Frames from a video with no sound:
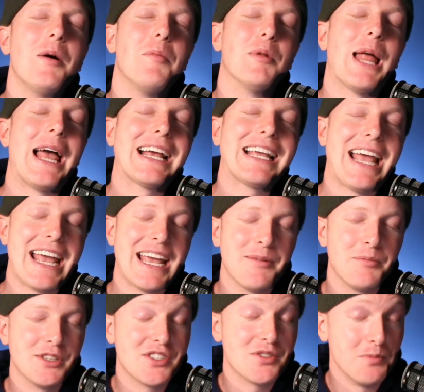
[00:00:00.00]
black
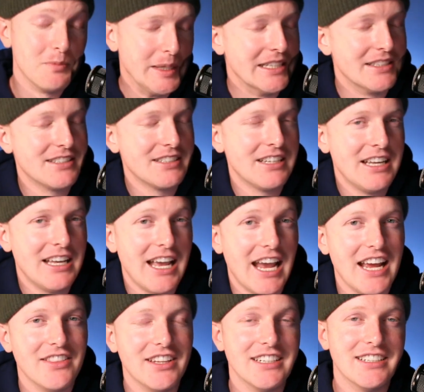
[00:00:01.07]
hamlets meet,
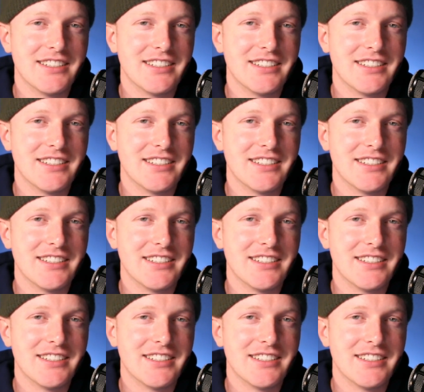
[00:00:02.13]
and they